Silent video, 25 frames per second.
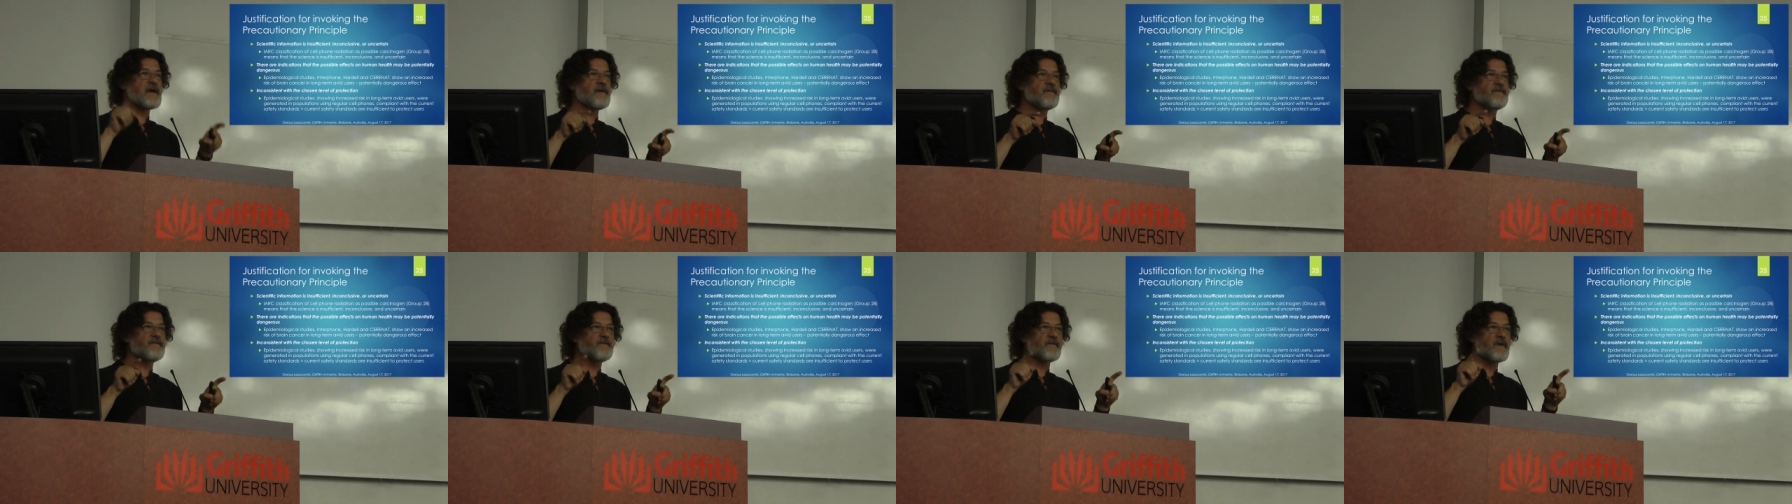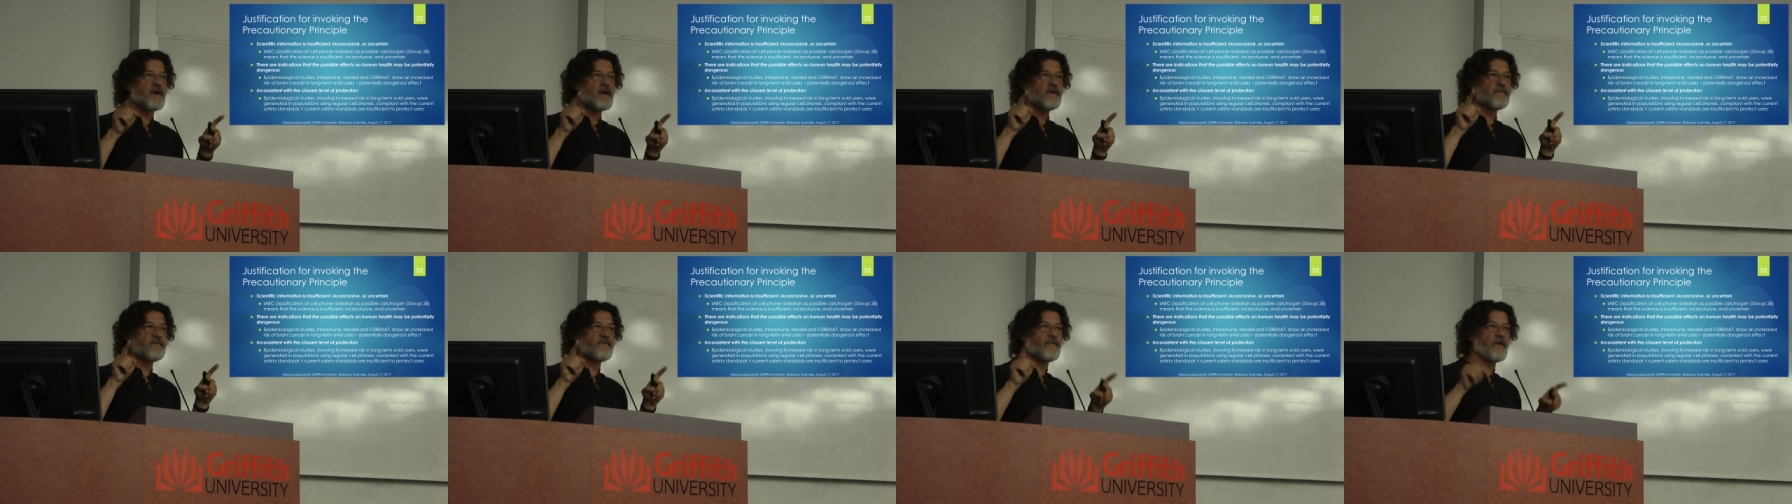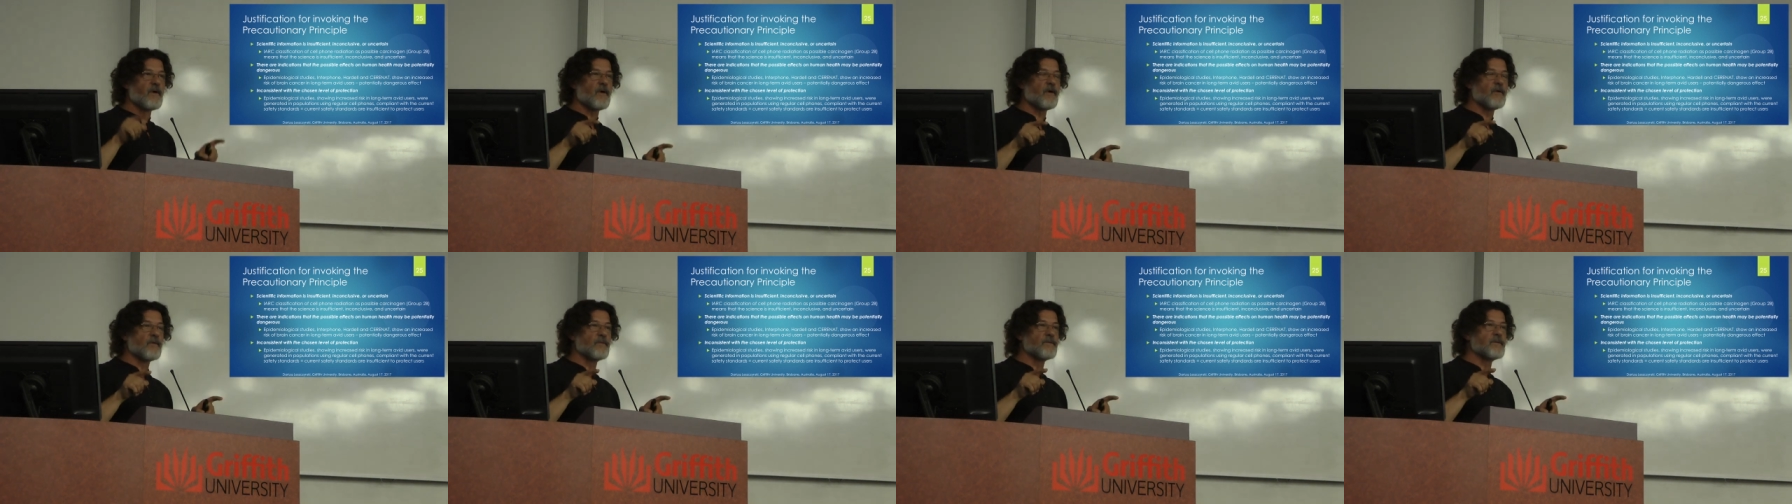safe
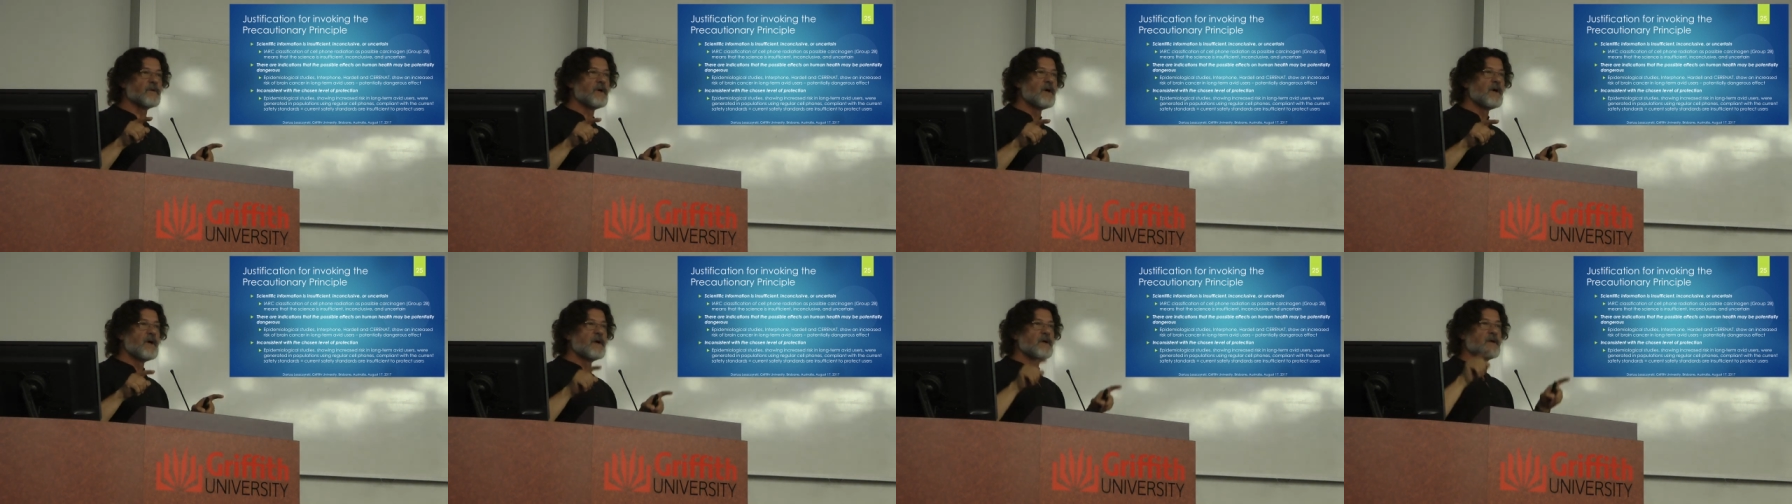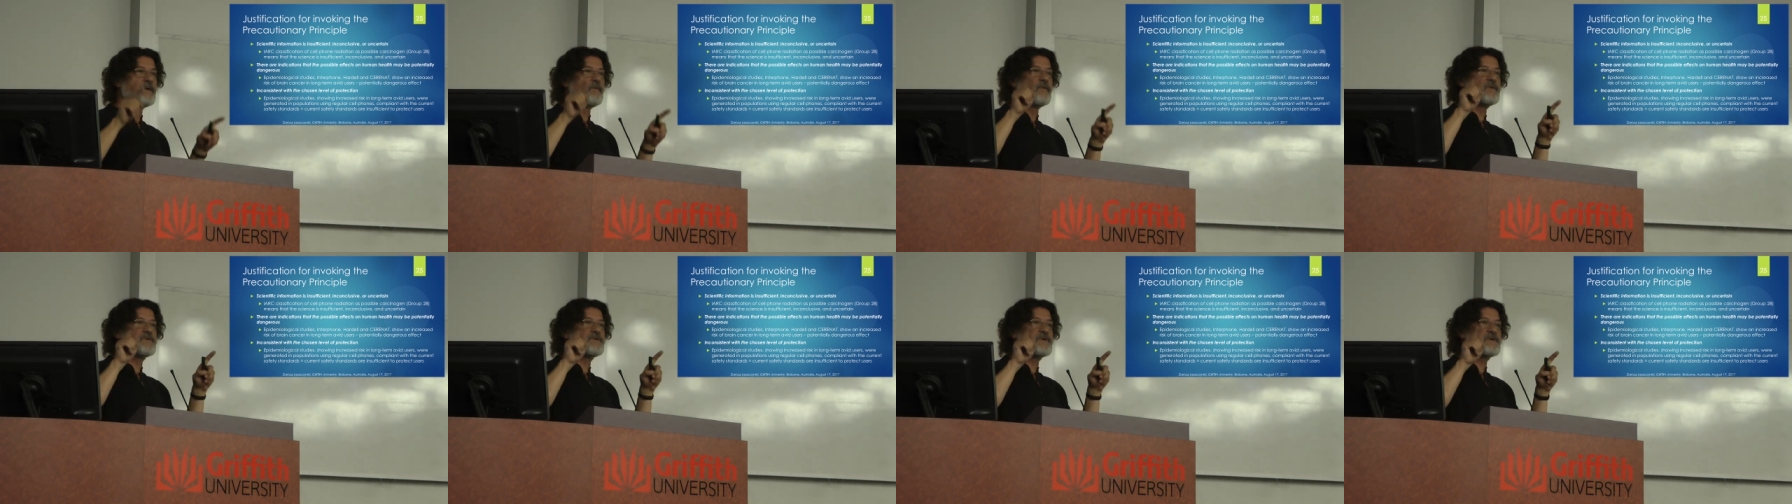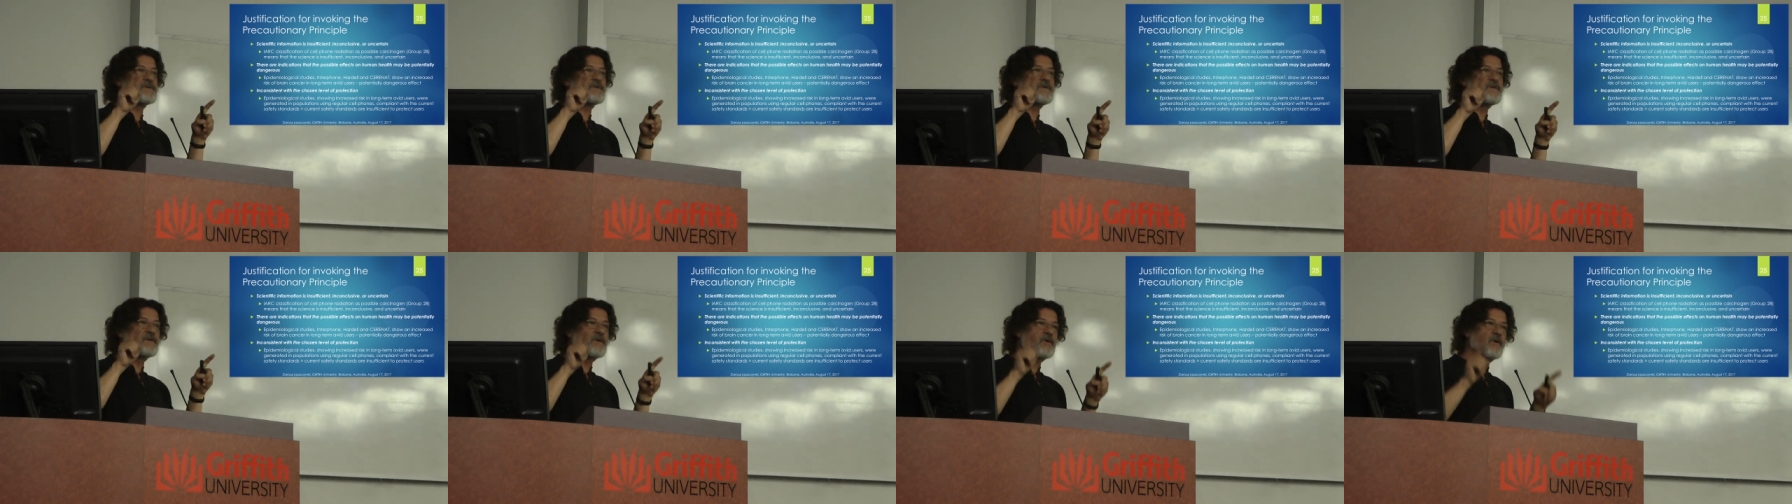phone,
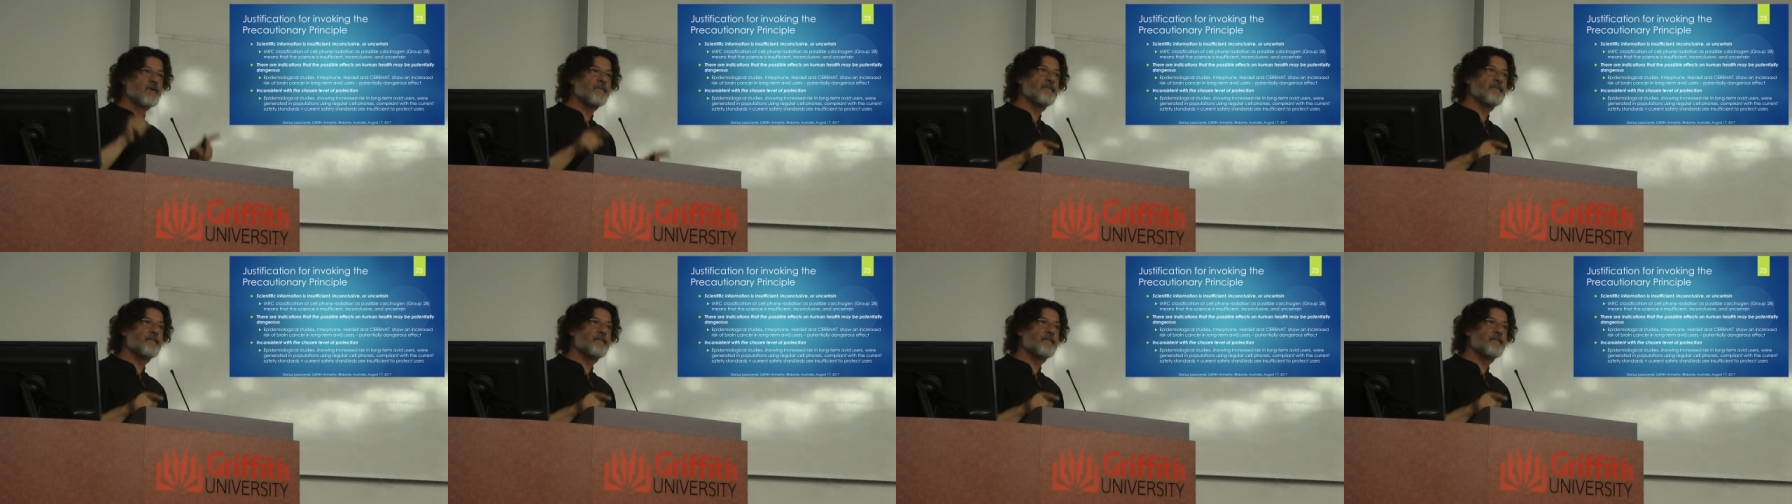which is